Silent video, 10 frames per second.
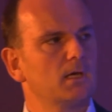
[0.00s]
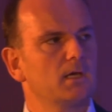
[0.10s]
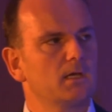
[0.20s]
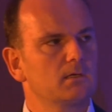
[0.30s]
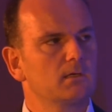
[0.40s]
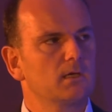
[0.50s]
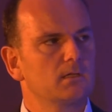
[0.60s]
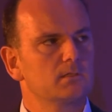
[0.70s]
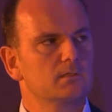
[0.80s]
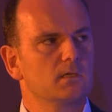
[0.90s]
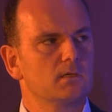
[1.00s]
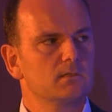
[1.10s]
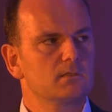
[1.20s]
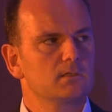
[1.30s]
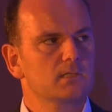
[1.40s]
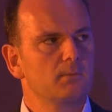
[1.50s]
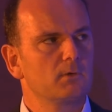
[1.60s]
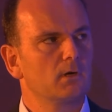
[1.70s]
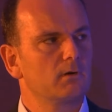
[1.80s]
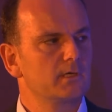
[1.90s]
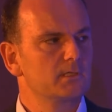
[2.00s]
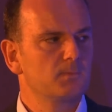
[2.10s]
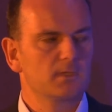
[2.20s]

and the same on Orange.